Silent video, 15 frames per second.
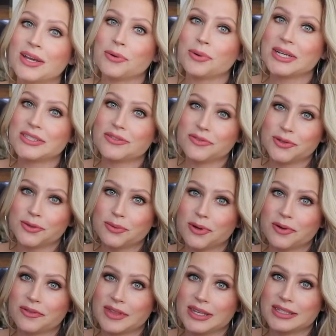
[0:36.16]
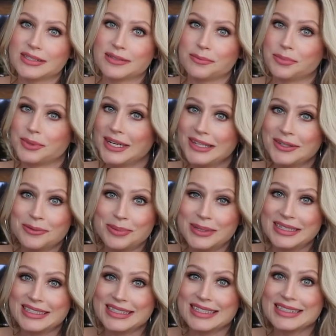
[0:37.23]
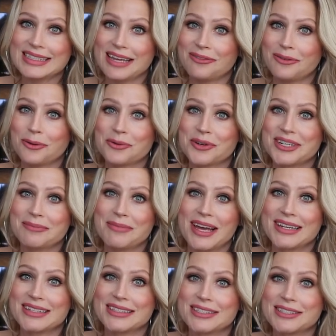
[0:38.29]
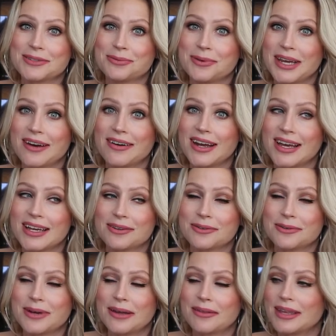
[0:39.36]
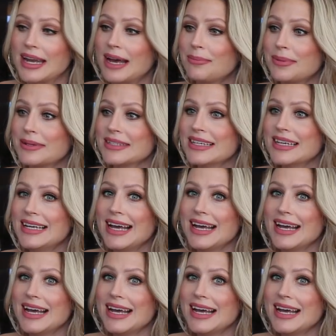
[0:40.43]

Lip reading: Quite a few of these brand new pieces I've already managed to wear. I don't know how that happened.